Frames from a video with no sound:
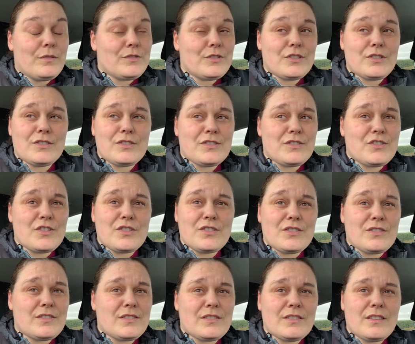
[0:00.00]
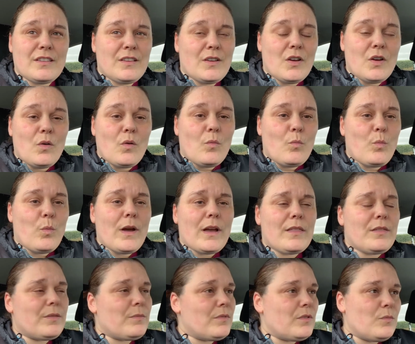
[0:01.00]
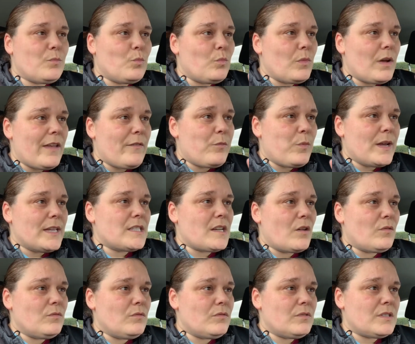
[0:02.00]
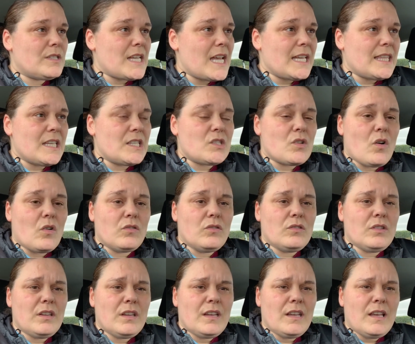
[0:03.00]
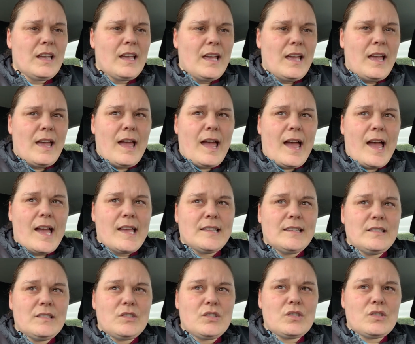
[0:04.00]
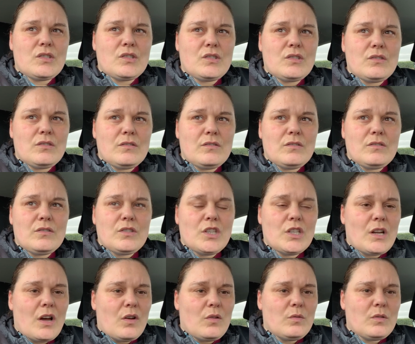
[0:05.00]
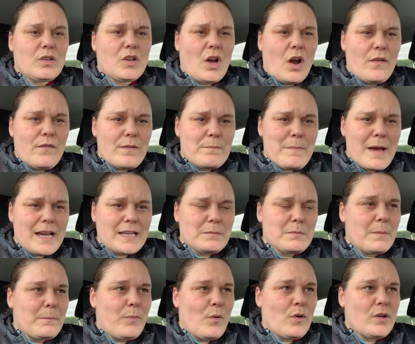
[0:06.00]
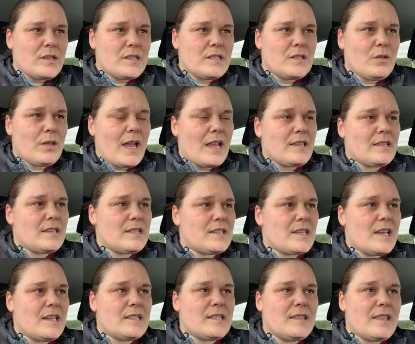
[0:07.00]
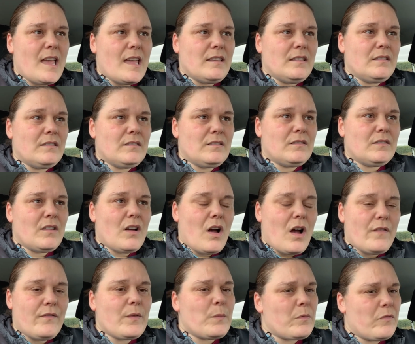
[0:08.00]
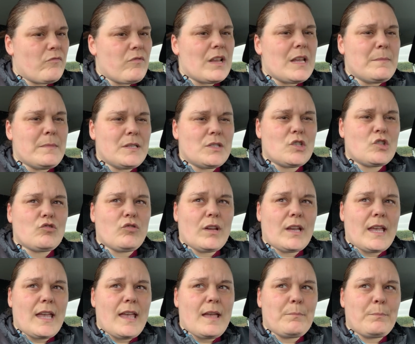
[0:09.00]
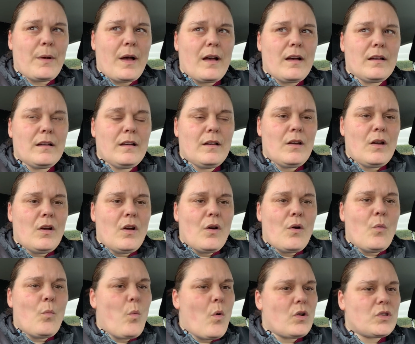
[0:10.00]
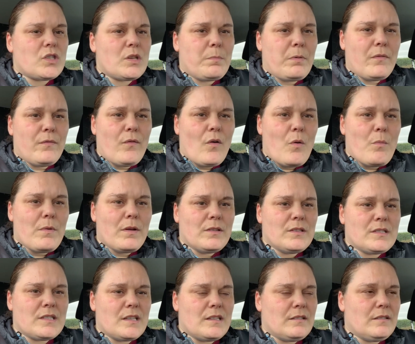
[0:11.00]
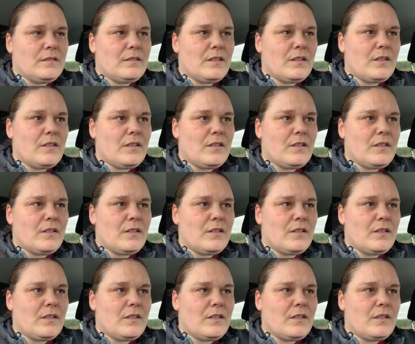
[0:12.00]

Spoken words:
Just if we don't take this on and, you know, go for maximum points until the end of the season, then I think we've really missed a trick here. But what a performance, and